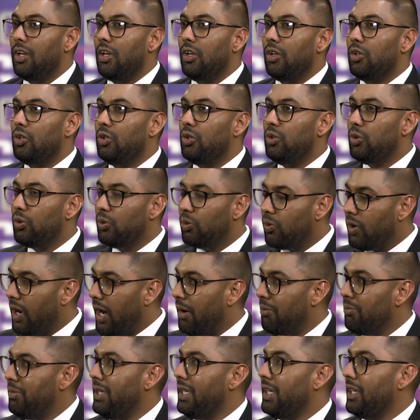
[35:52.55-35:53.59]
you are
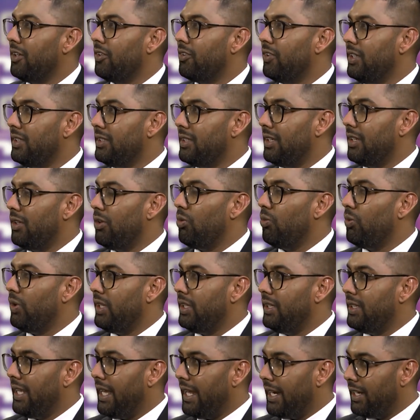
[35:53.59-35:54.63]
being greeted
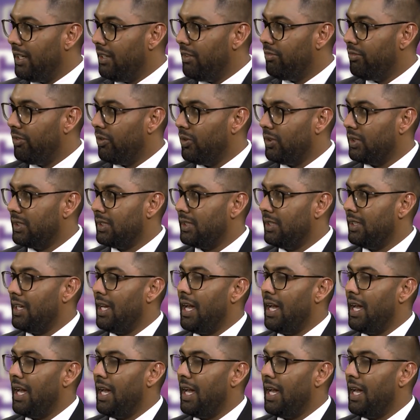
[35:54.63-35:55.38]
with deadly force.